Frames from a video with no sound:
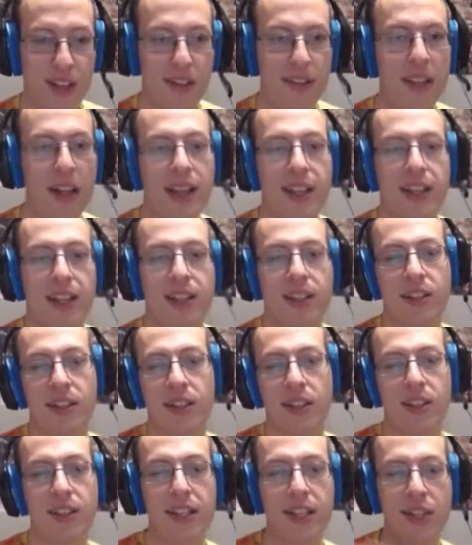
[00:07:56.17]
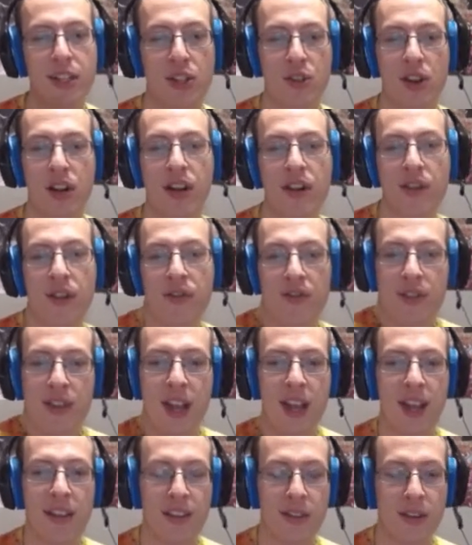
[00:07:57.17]
like Kalida's Trader of
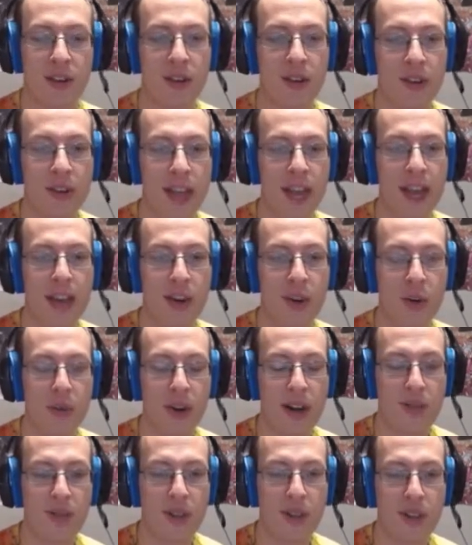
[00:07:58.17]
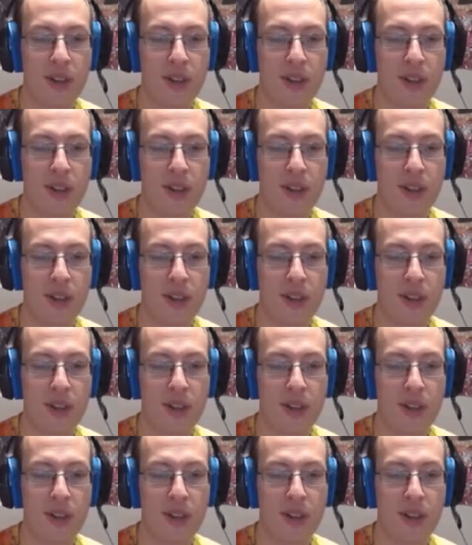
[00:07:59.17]
Death or Get or whatever it's